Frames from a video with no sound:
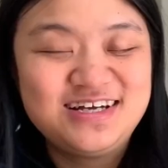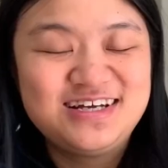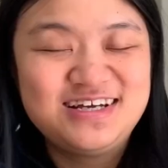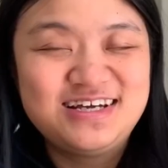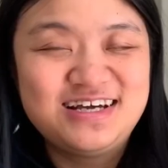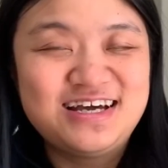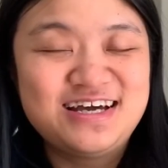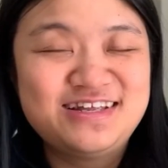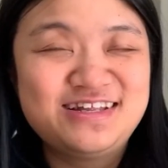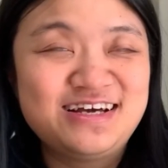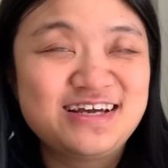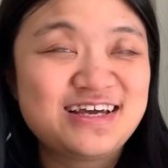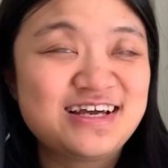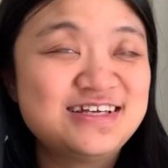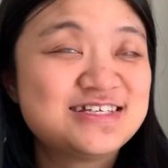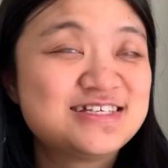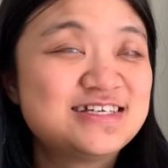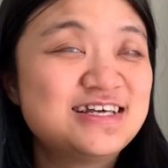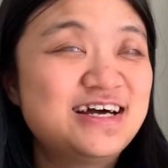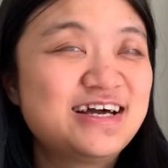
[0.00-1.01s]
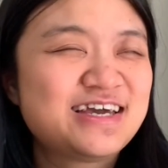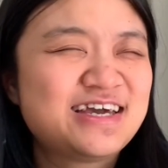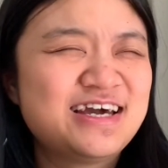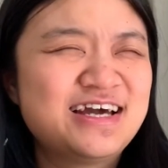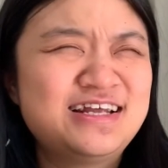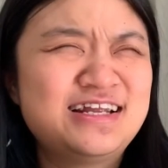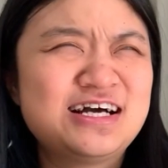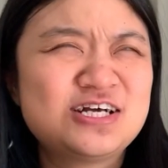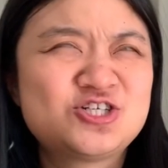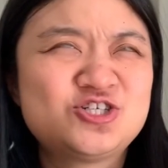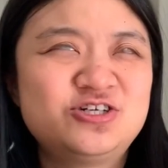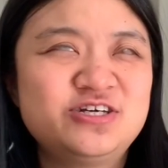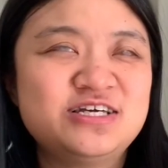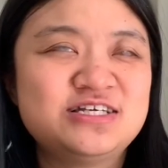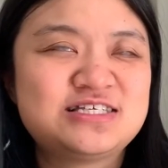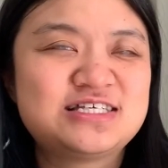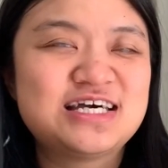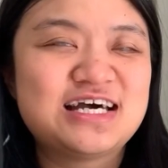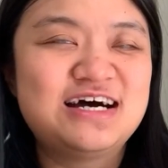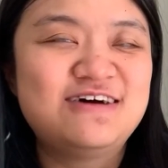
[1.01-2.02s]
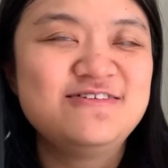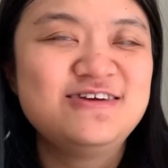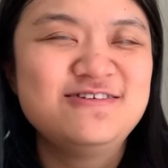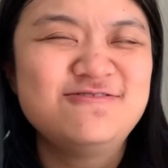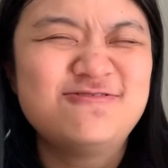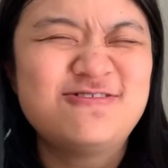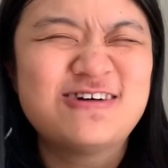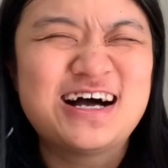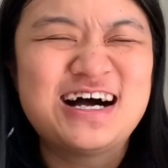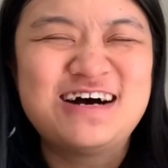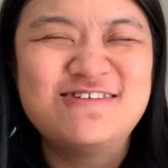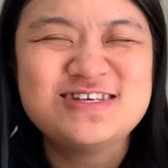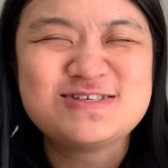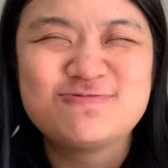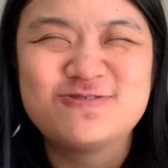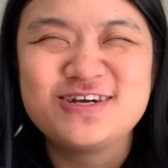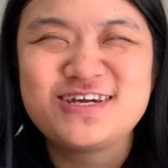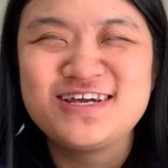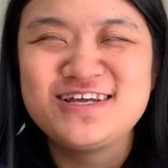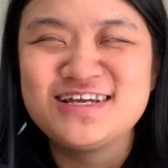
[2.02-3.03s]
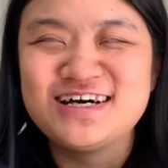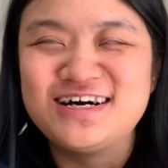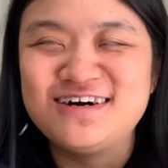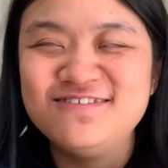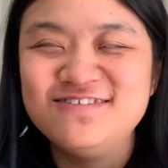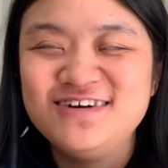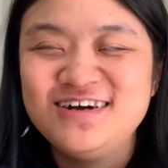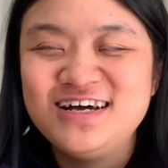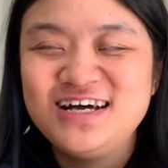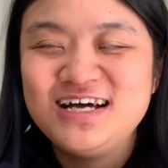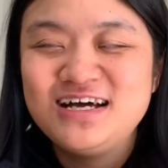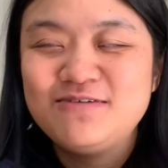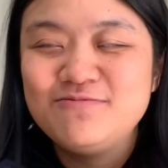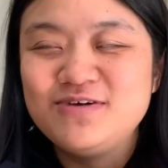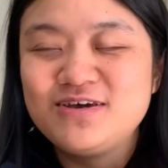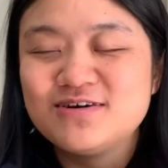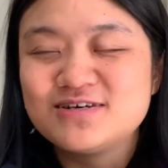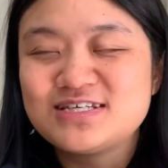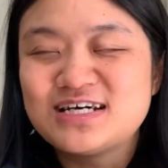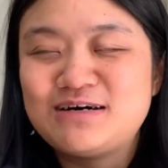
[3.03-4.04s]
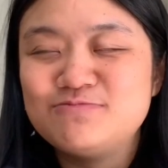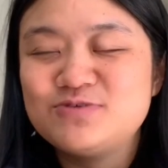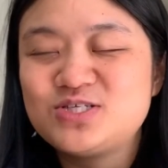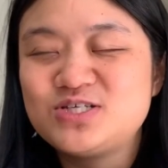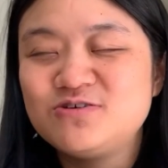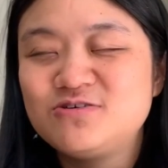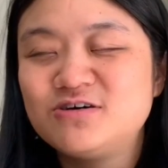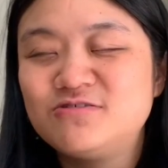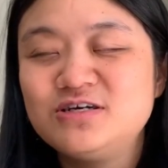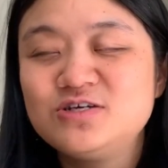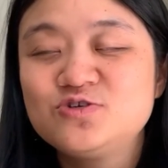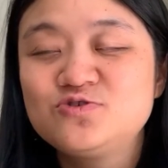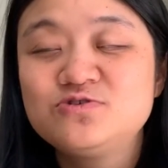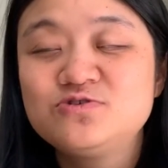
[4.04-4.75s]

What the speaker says: And I can actually tell you how it's working now, because I'm still going.